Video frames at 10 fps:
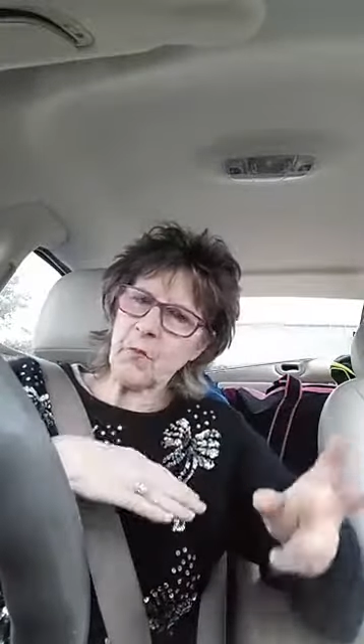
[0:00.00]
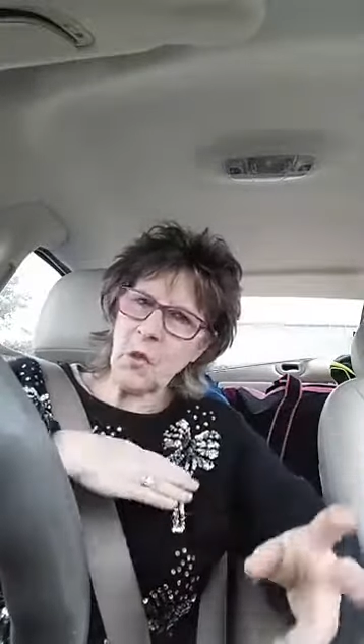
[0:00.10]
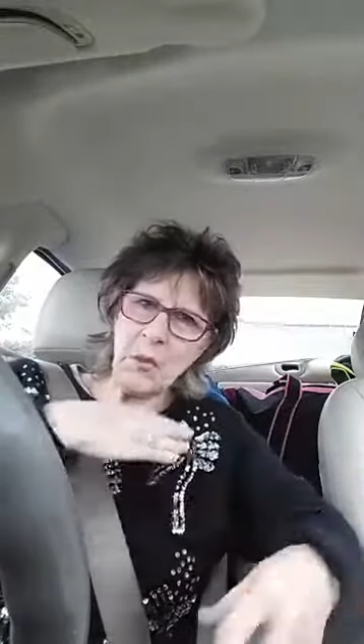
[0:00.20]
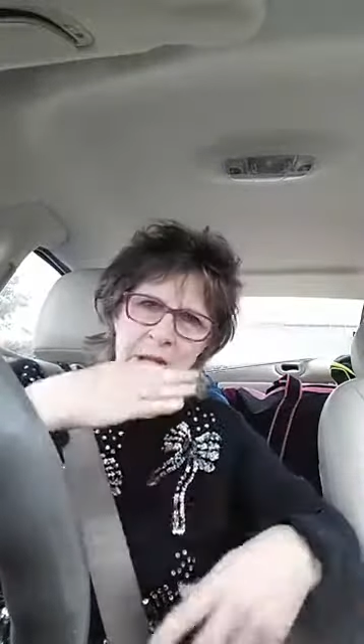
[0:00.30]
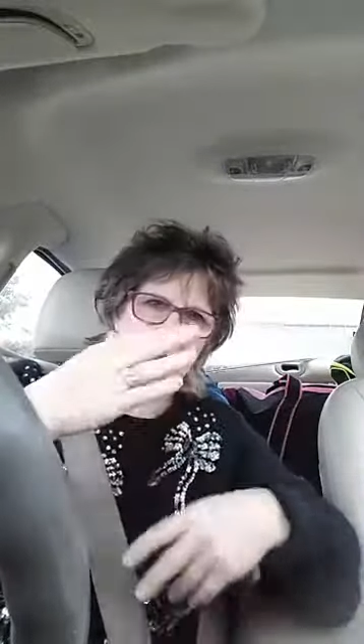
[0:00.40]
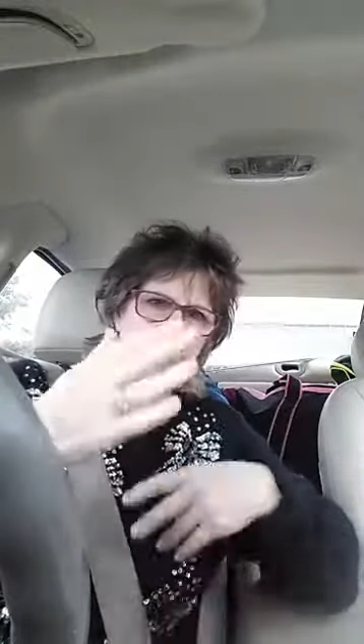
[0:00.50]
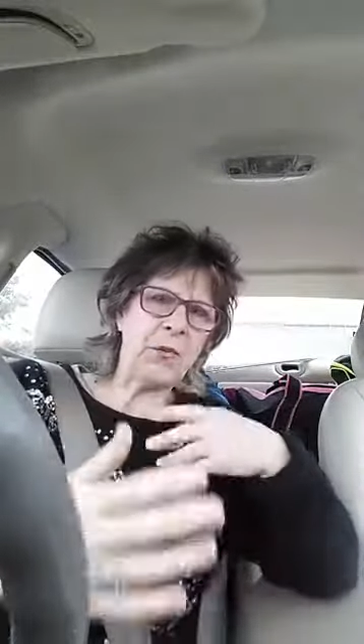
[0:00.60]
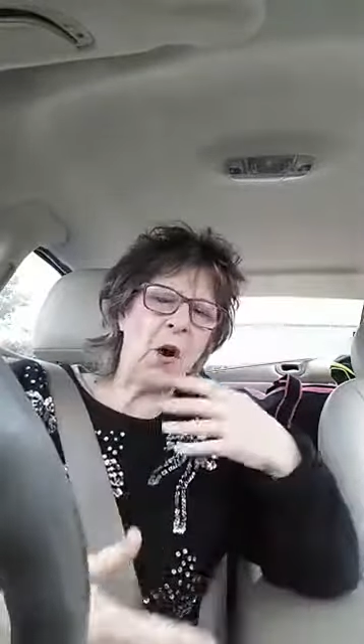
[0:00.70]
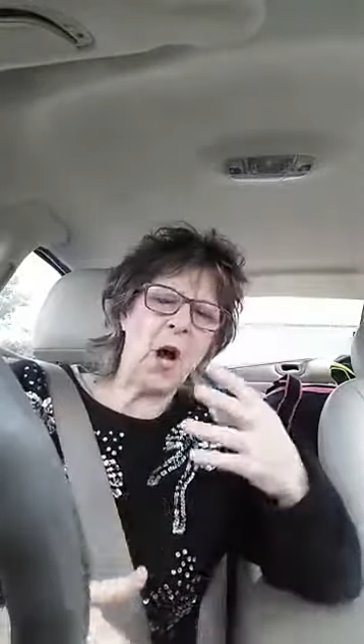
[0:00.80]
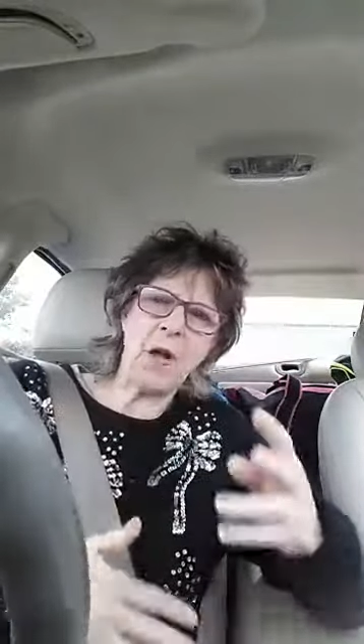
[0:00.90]
when you get
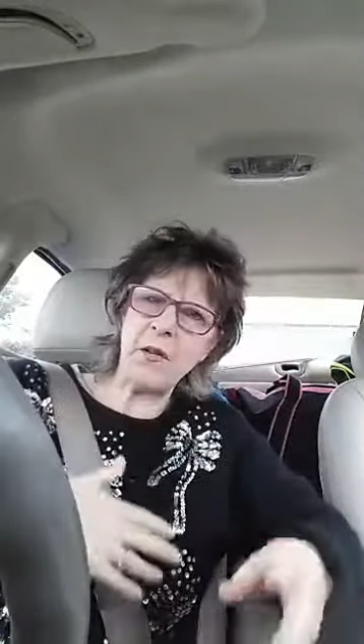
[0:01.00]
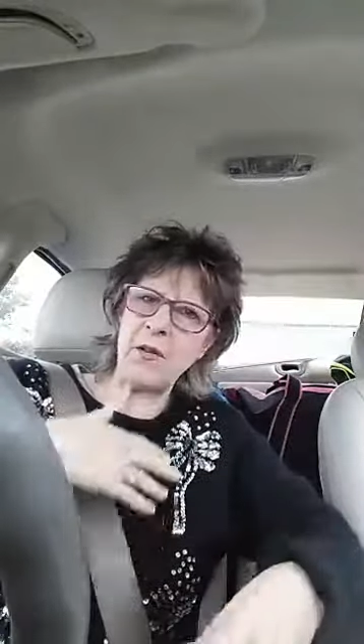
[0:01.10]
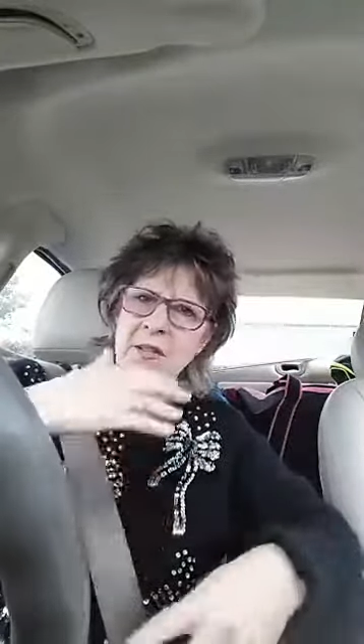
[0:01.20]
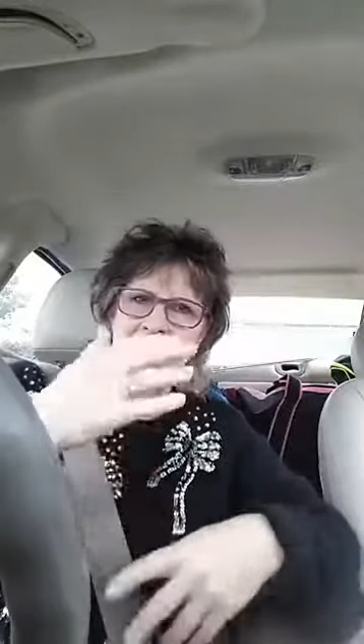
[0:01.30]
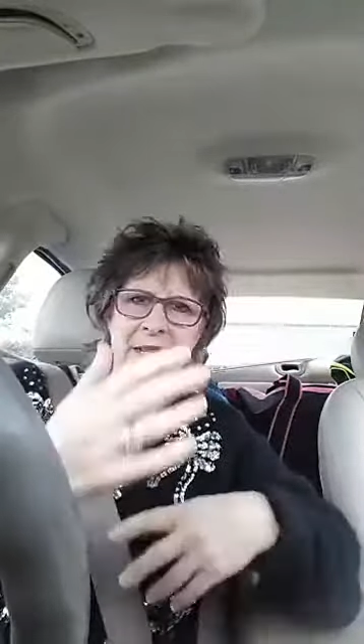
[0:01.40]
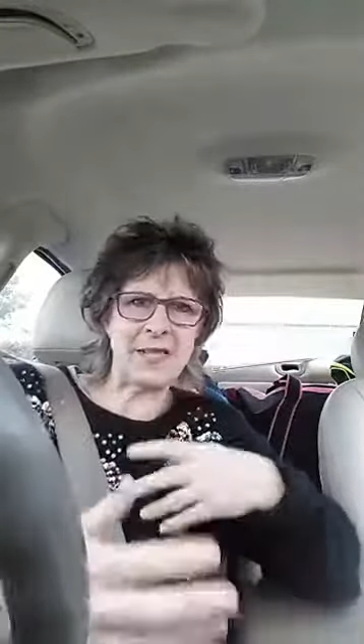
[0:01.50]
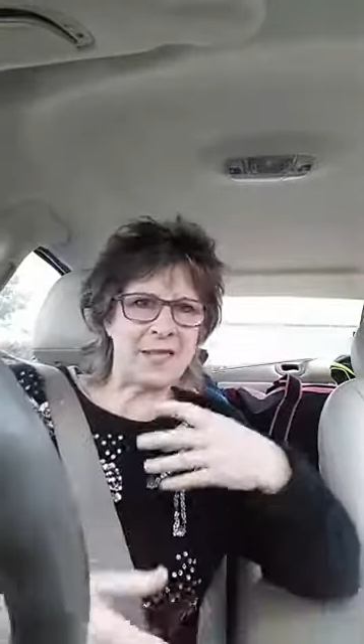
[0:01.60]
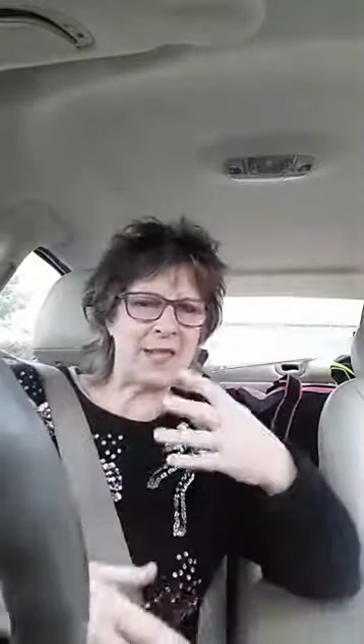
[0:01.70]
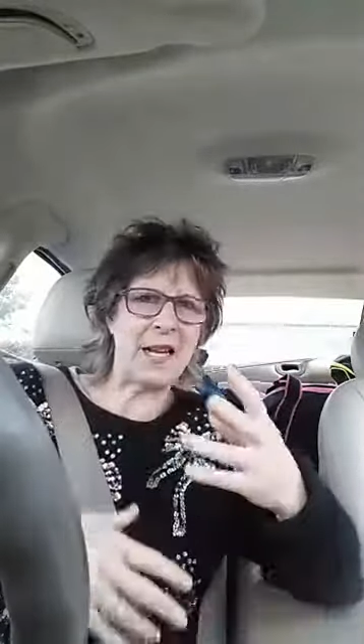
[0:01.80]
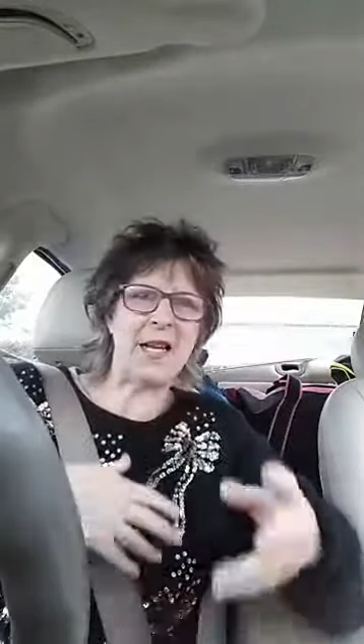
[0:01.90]
through all those
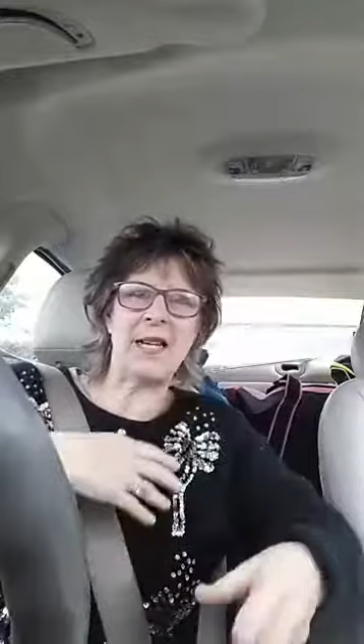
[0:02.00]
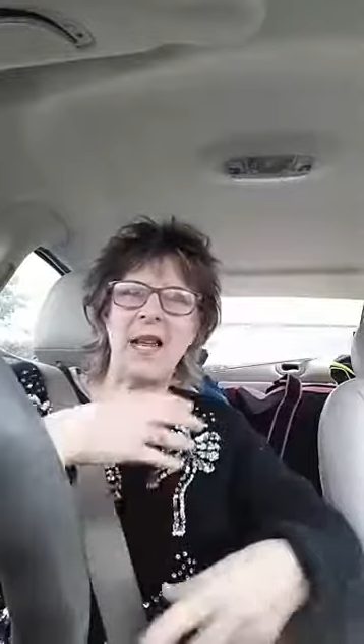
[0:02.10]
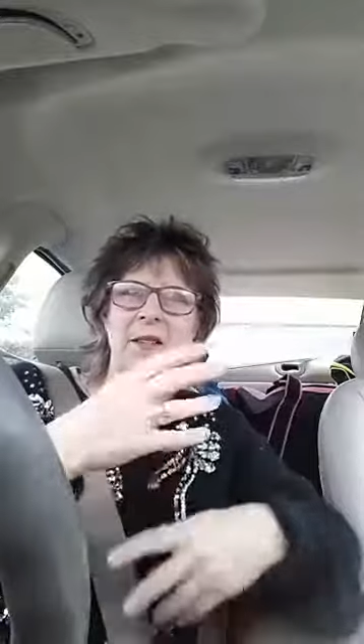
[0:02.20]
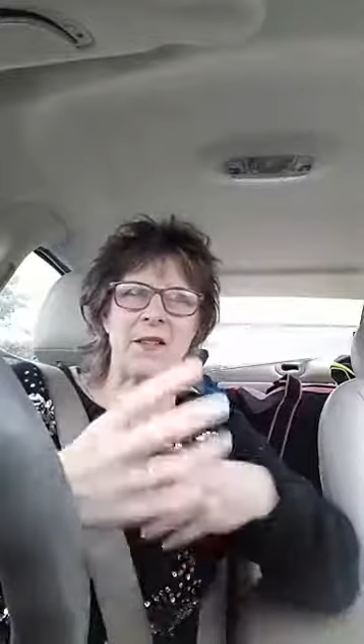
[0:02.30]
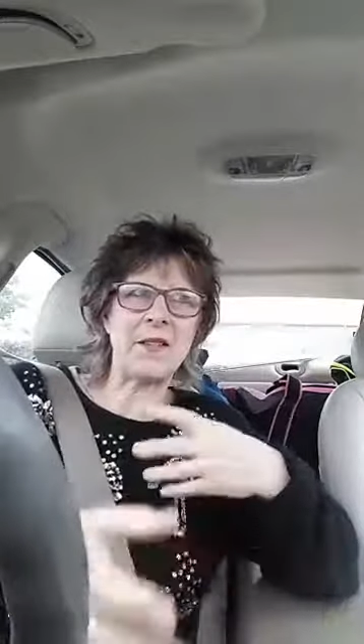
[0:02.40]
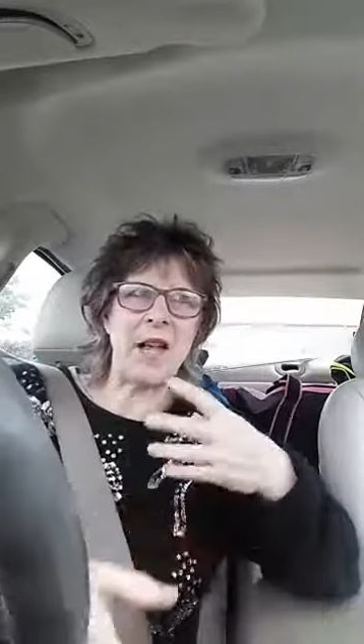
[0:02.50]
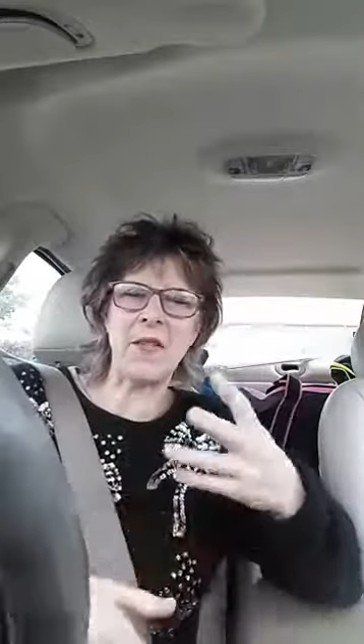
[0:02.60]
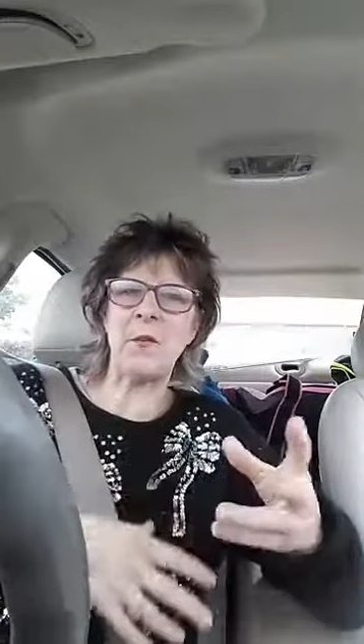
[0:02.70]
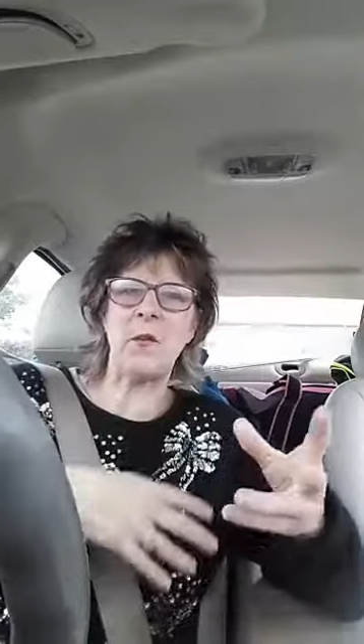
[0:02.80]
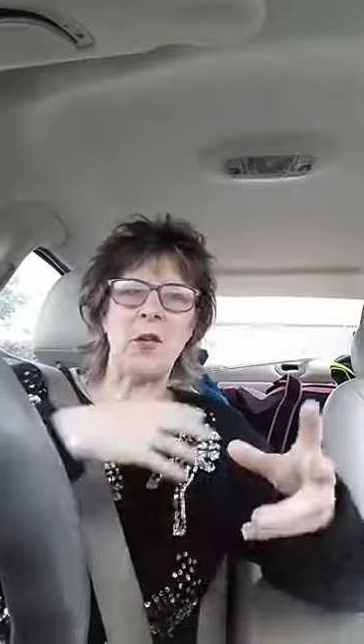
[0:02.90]
lists and, and there's
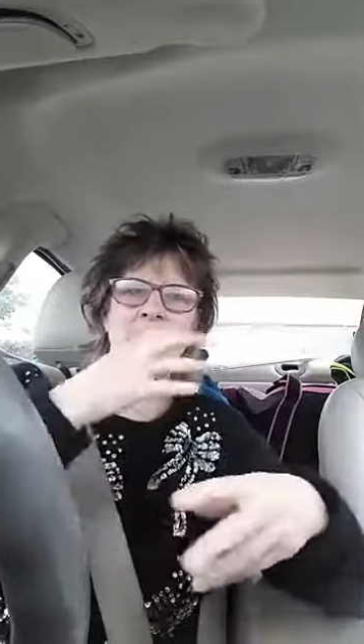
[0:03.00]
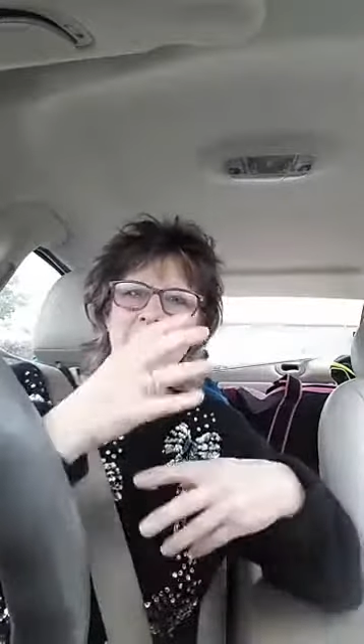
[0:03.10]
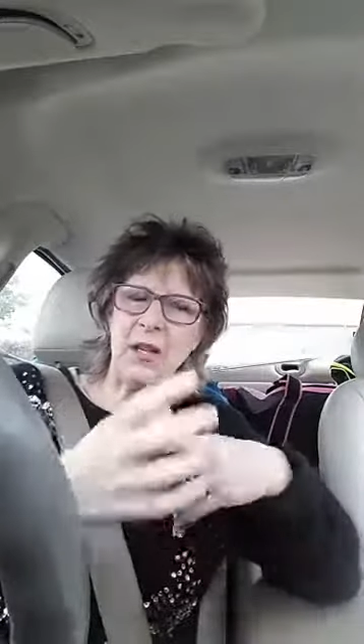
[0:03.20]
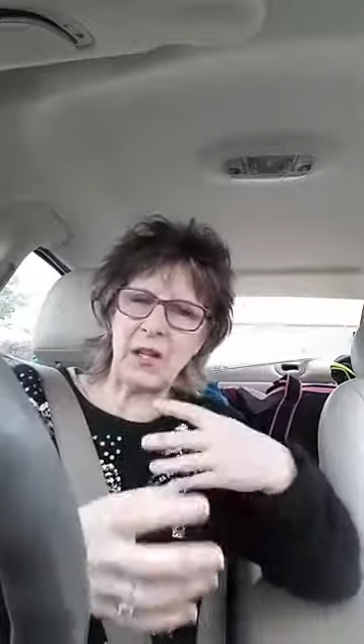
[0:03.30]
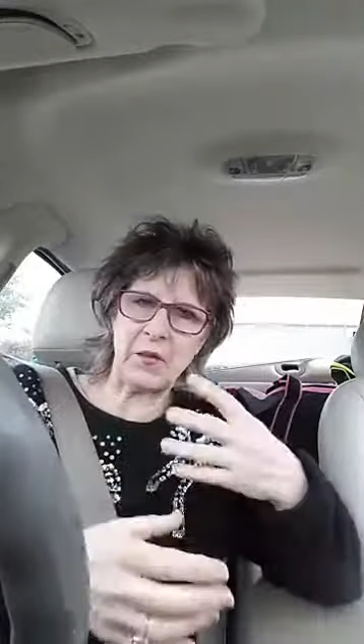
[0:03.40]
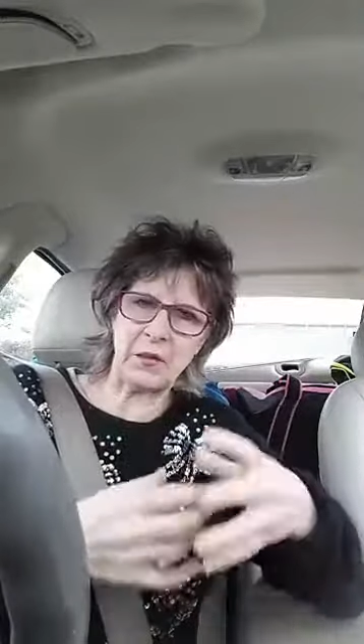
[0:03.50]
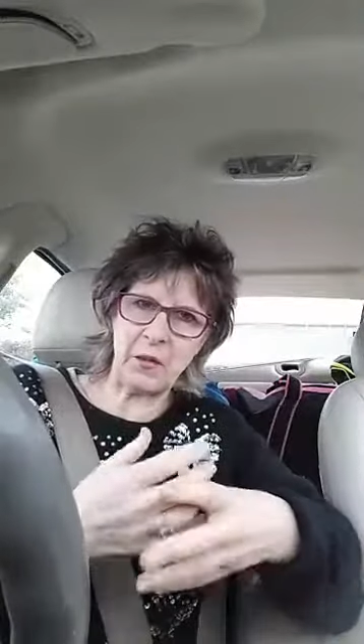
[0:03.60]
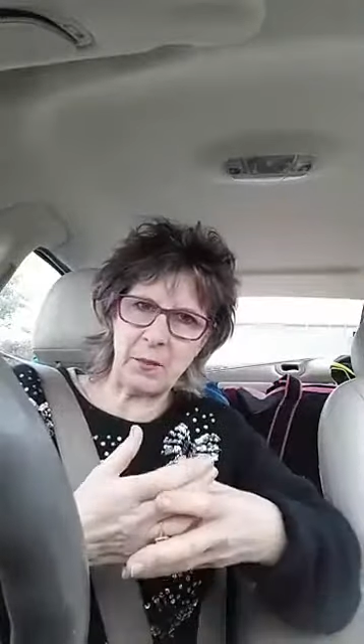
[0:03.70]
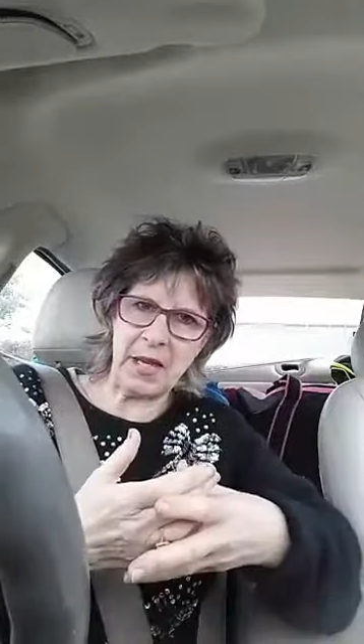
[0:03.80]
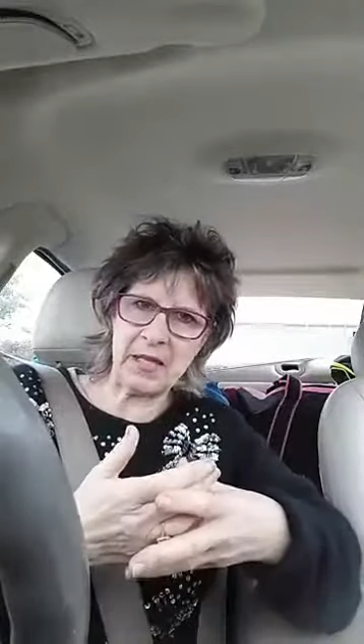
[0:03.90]
nothing more you can think of to
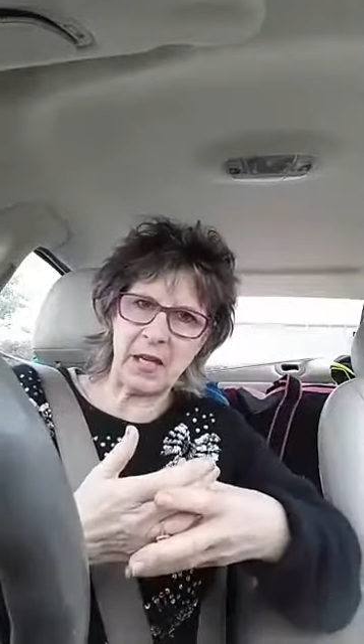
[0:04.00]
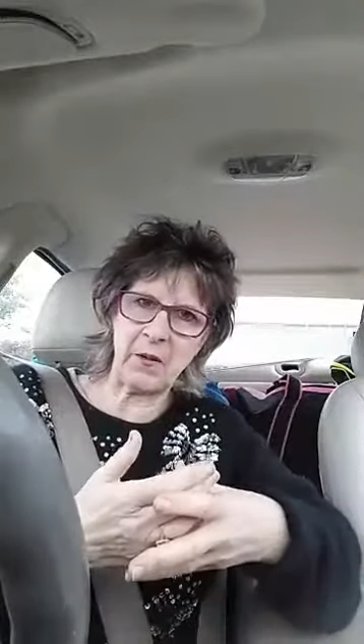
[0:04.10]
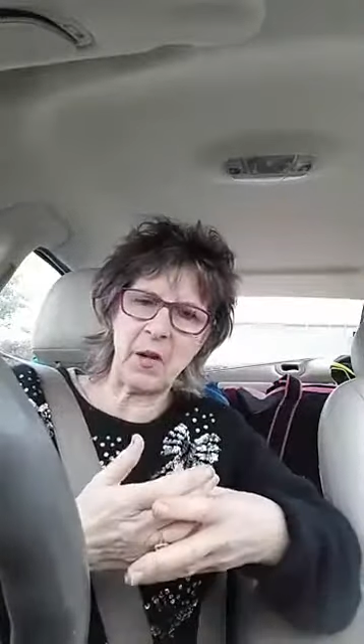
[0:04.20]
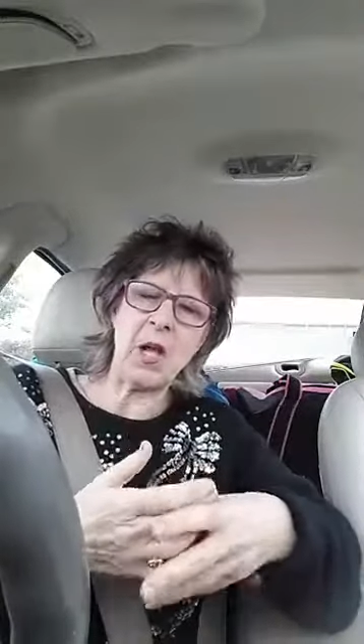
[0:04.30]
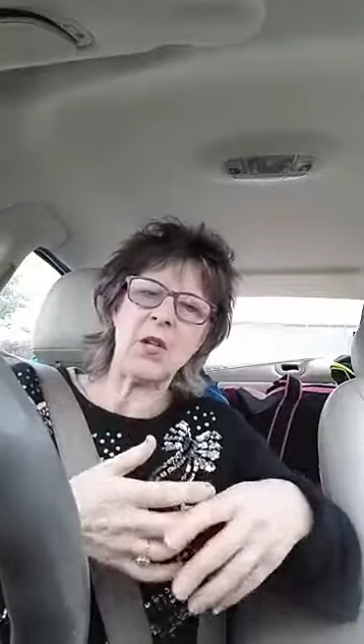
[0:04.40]
repent of,